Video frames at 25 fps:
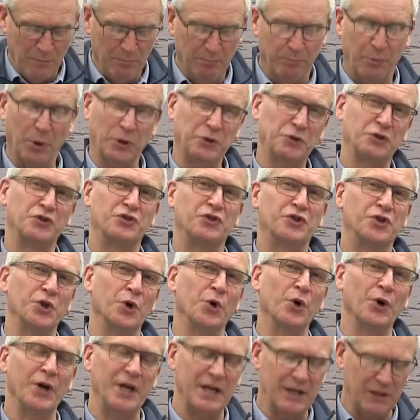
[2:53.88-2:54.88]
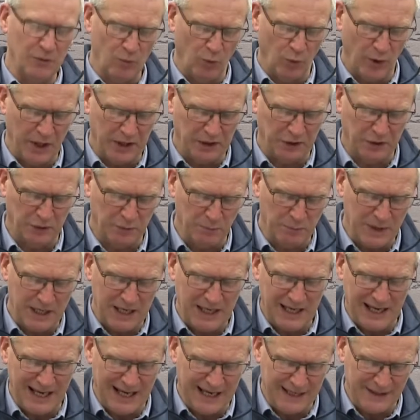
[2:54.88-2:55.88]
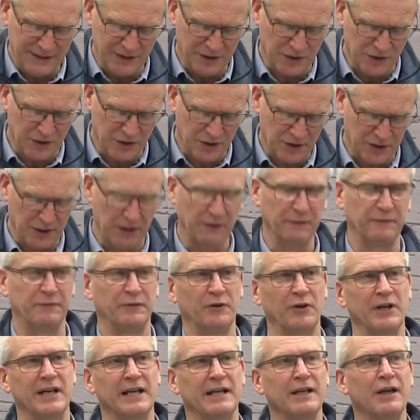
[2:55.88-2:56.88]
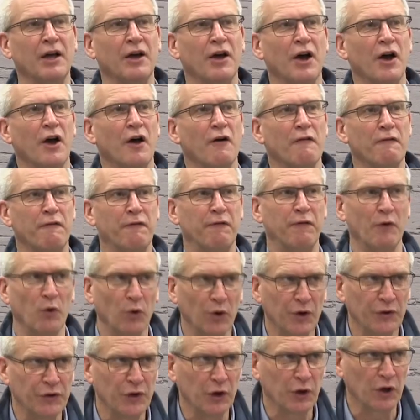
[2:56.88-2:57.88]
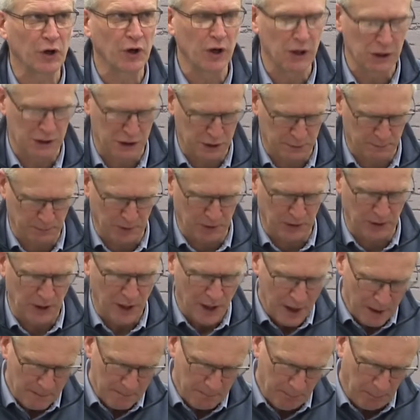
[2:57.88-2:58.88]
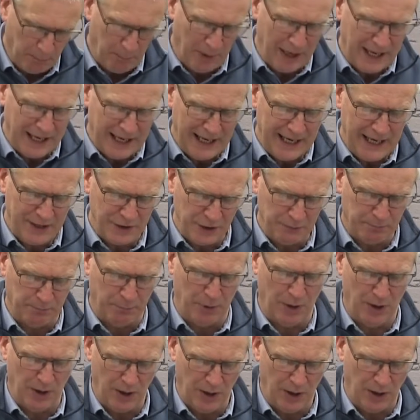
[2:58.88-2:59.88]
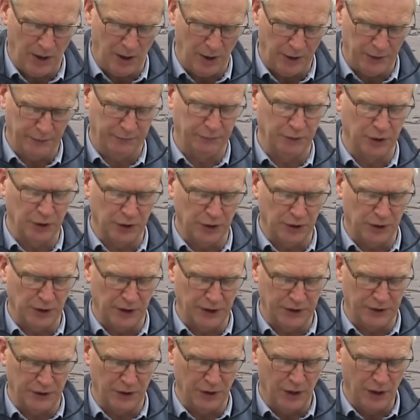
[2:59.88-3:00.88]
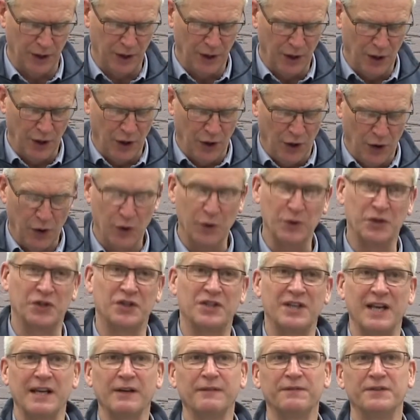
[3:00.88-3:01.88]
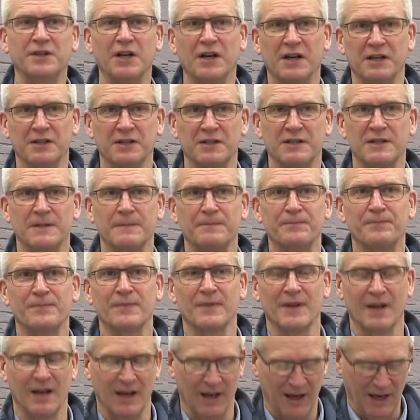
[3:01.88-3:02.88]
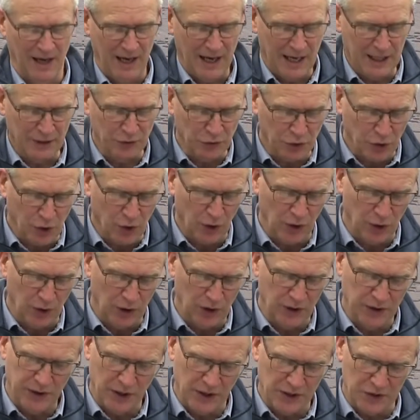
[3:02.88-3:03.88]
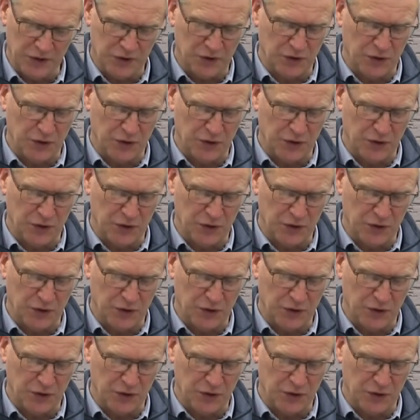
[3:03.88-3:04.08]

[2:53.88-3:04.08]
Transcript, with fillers: But join with me in suffering for the gospel by the power of God who saved us and called us